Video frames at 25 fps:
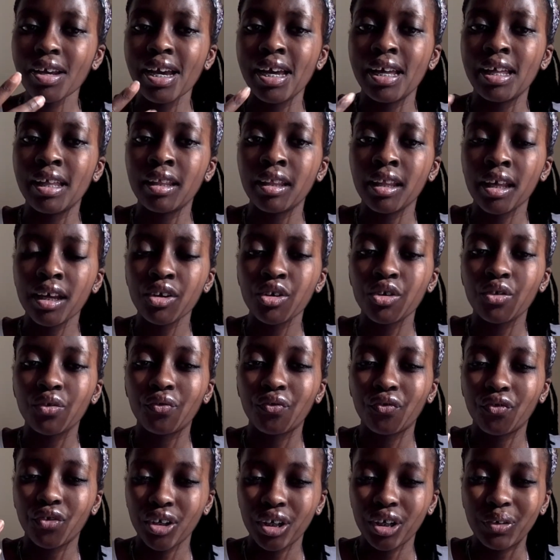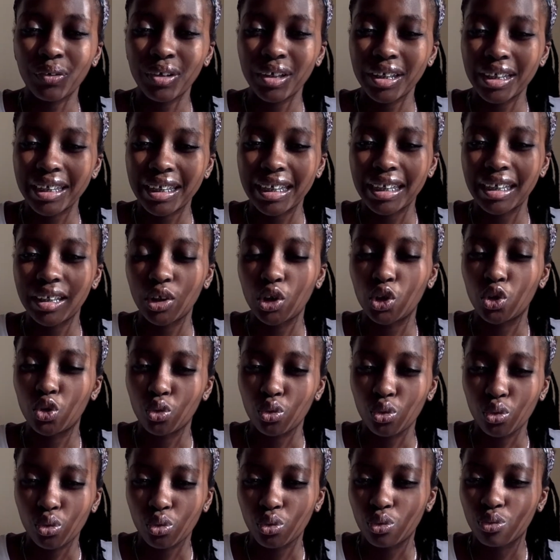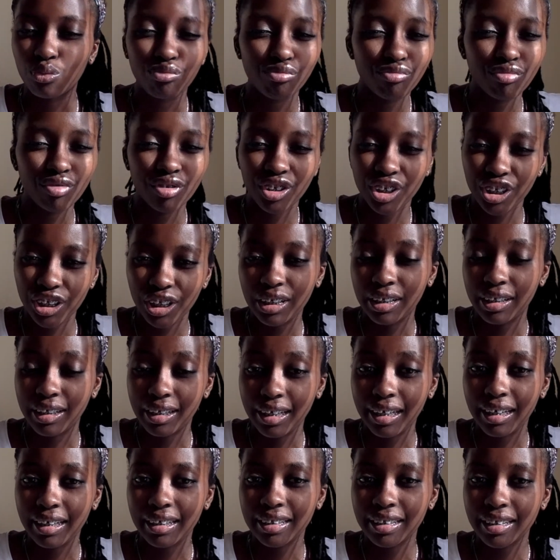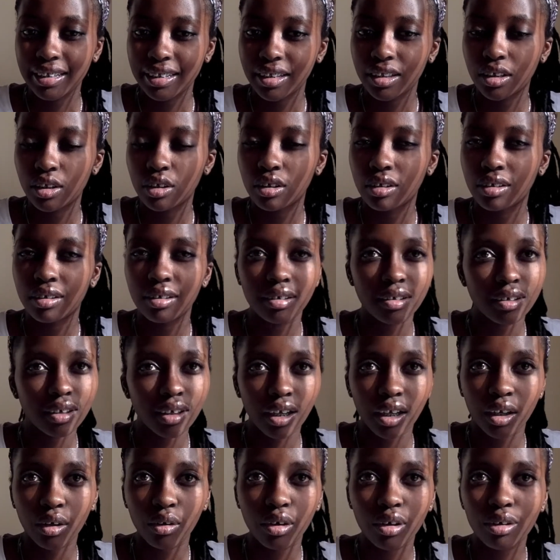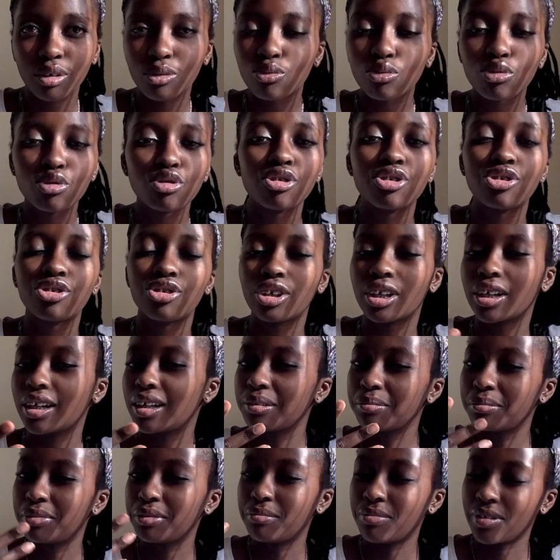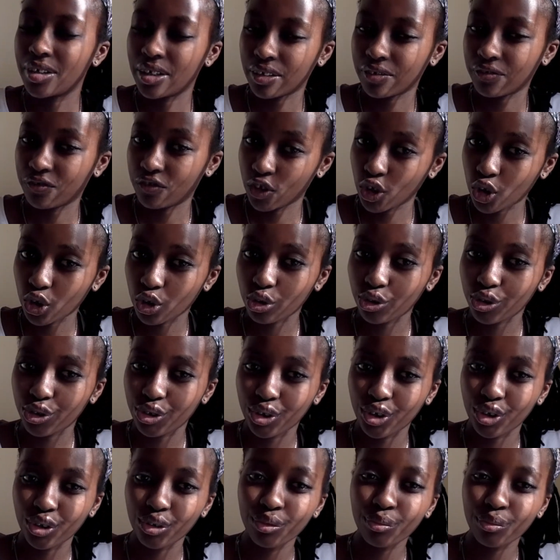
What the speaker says: and then you frequently do cheat days, it won't really be beneficial to you